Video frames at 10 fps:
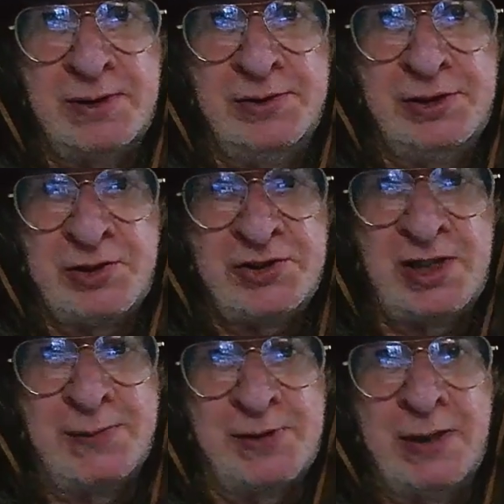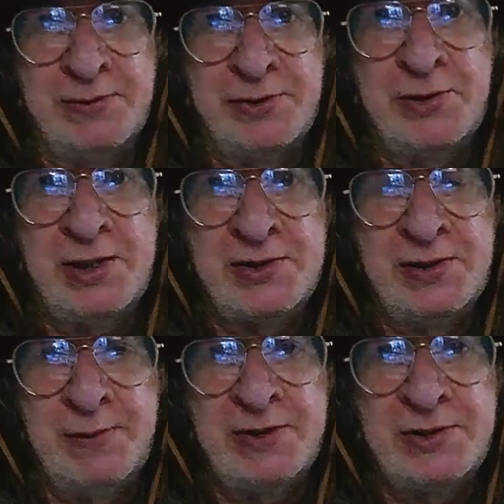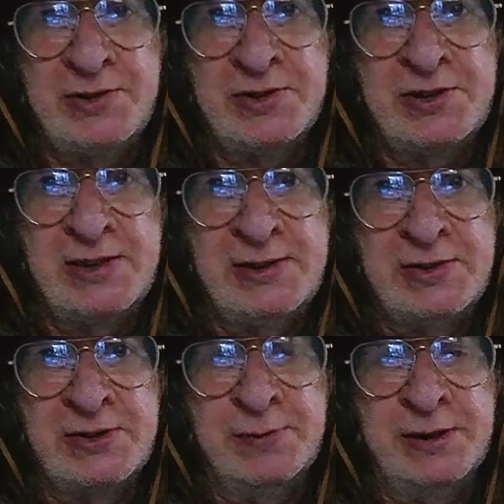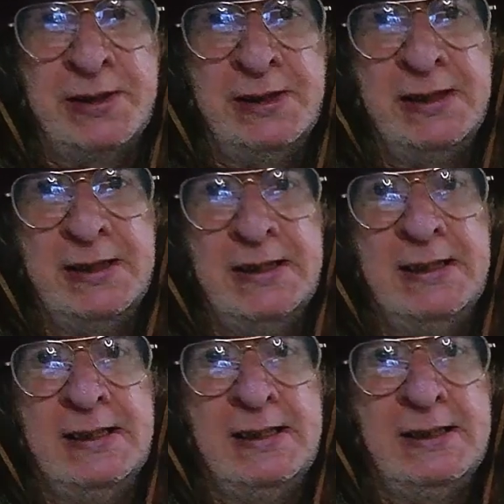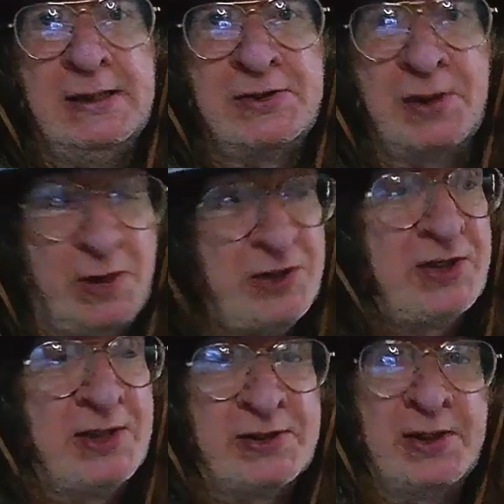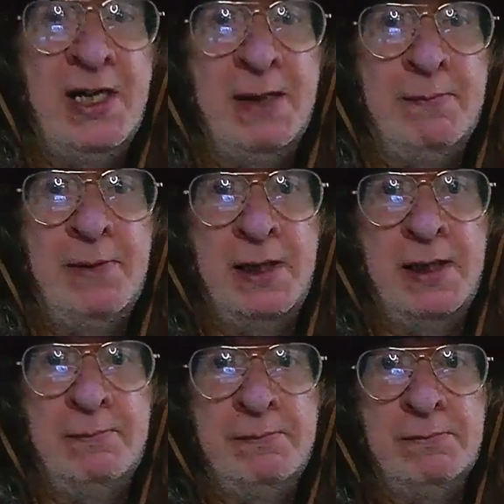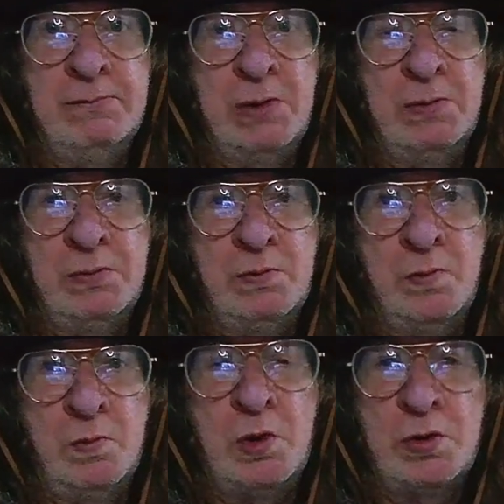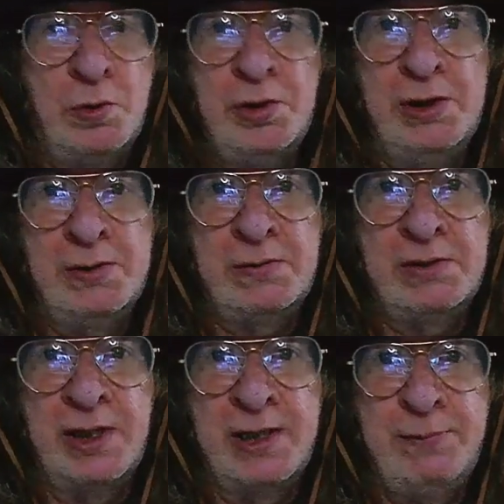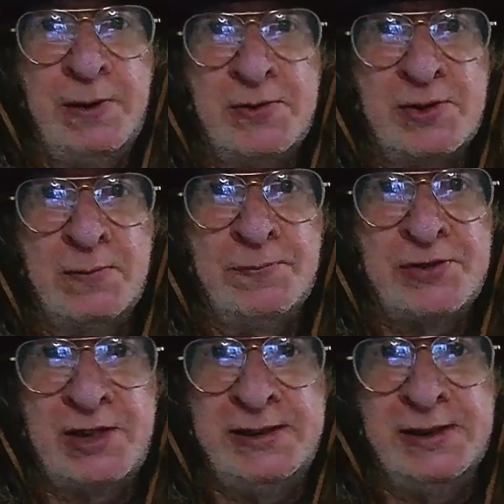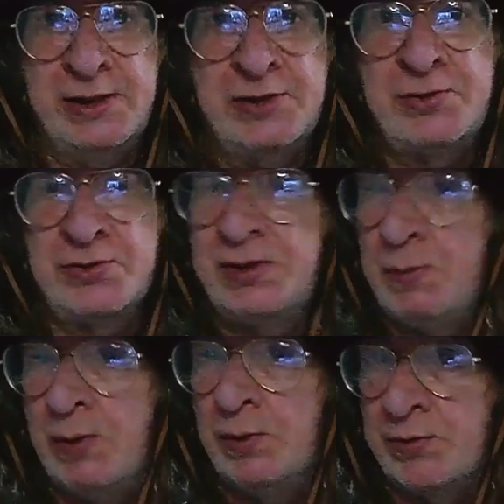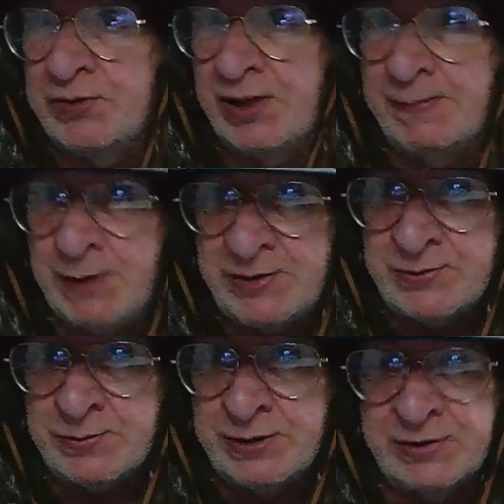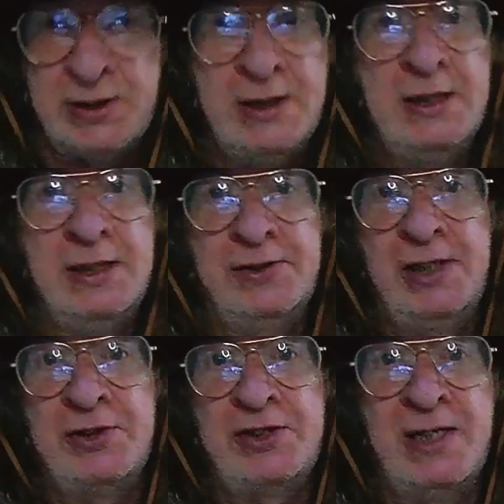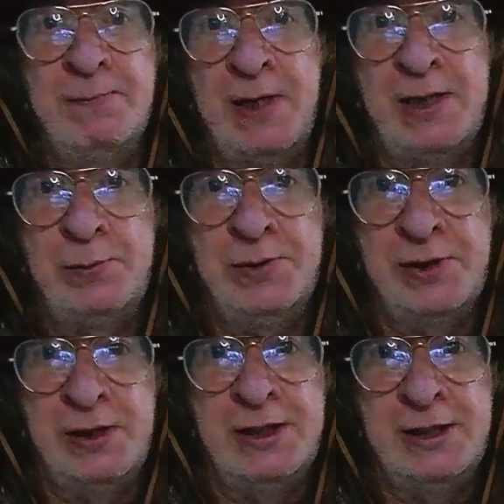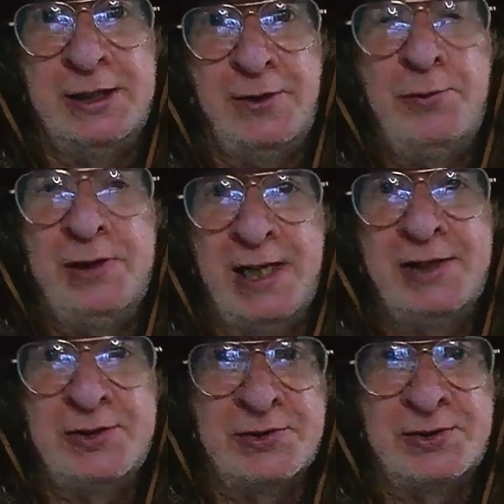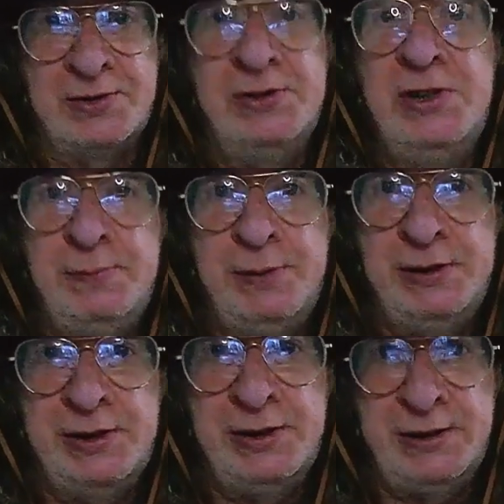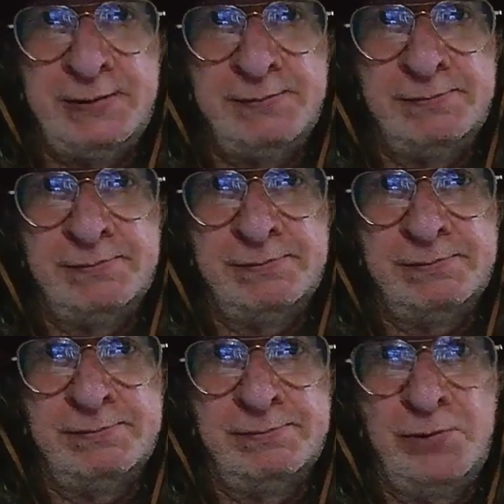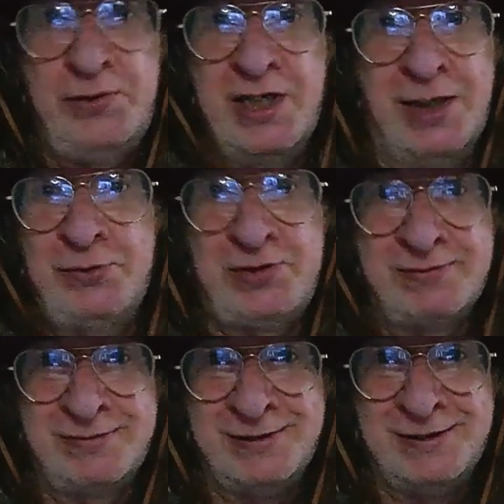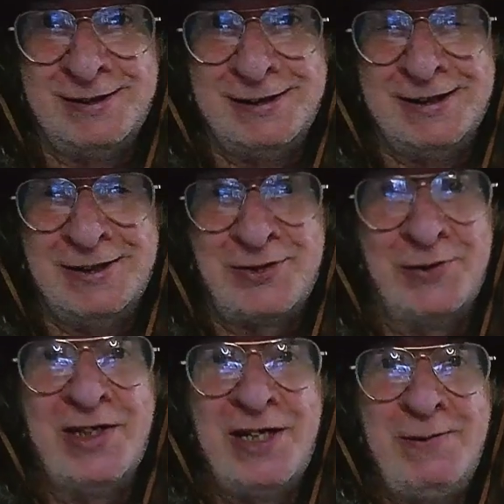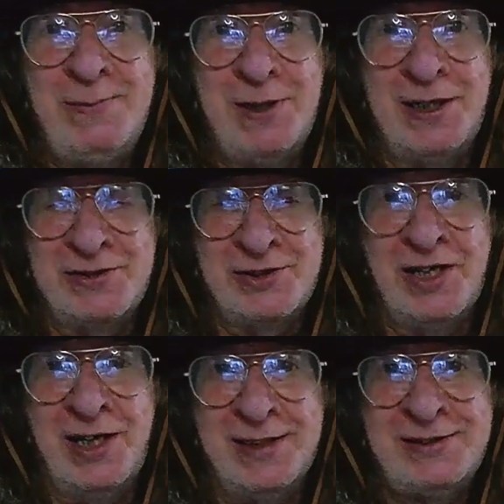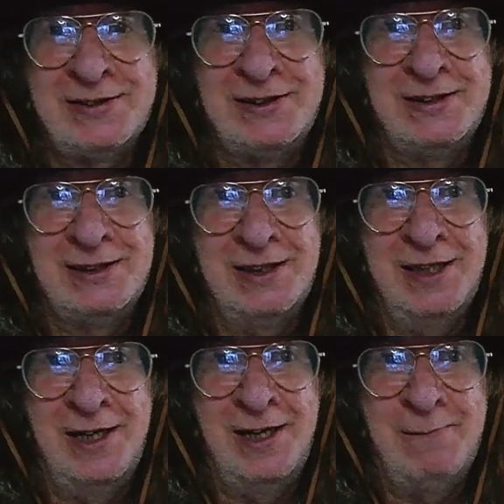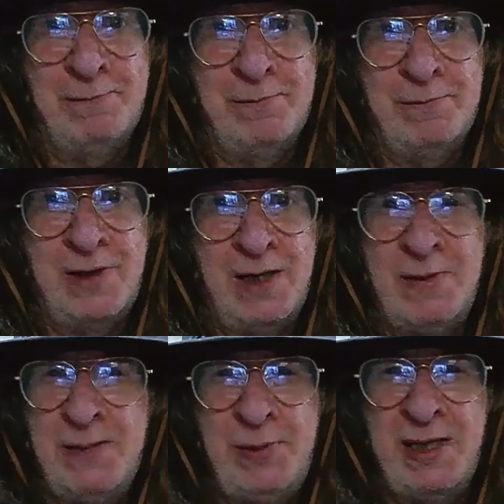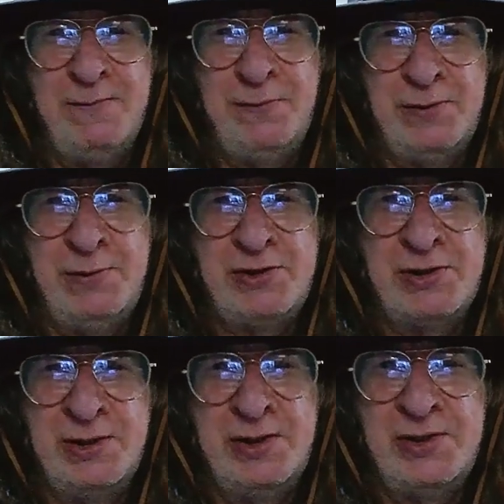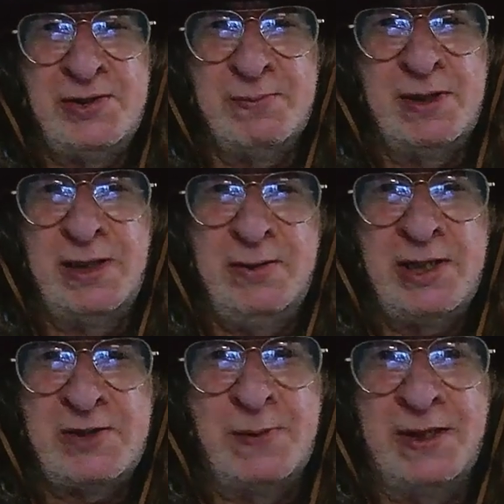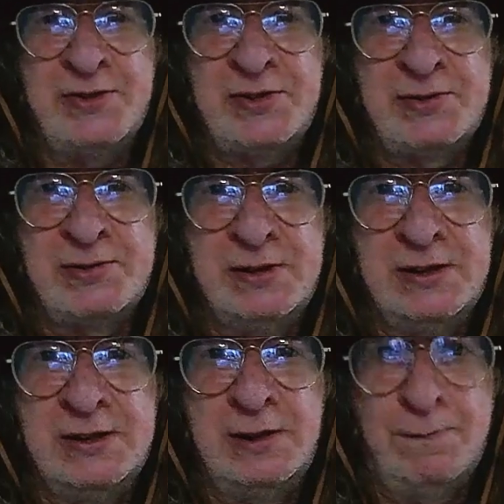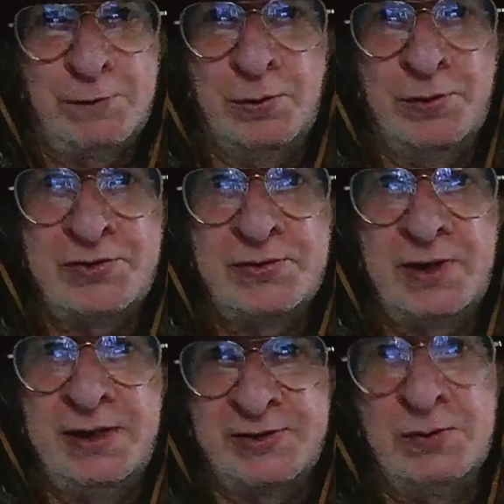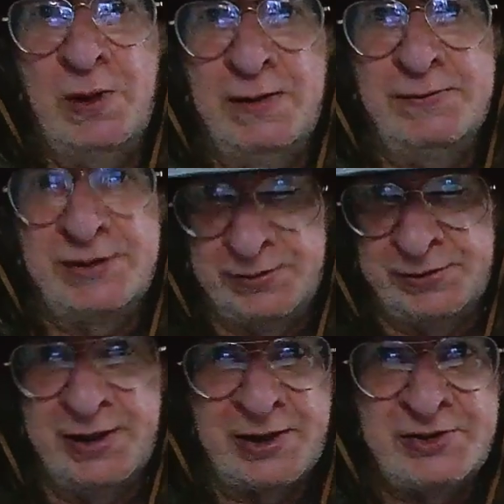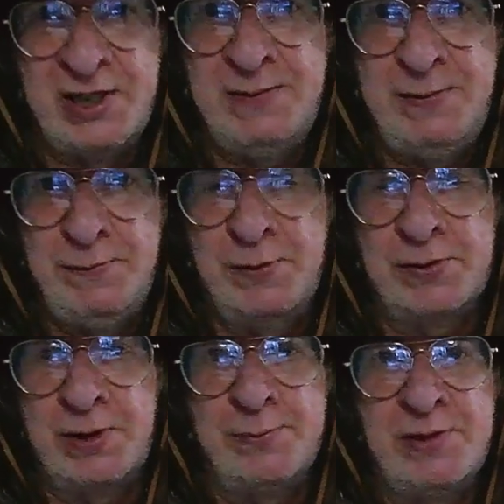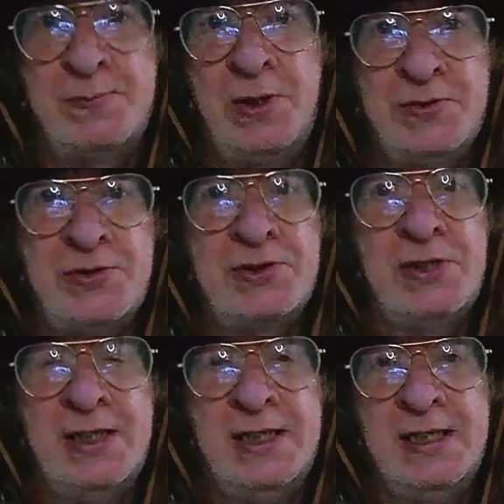And they just typed out an address in a message and sent it to me. So I said to them, well, what courier can I approach on taking this? Because they won't all take batteries. They just came back with 3 letters, DPD, nothing else. So then I replied to that Am I paying for the return of this at my own expense? Of course, I had to wait till the next day before I got a response.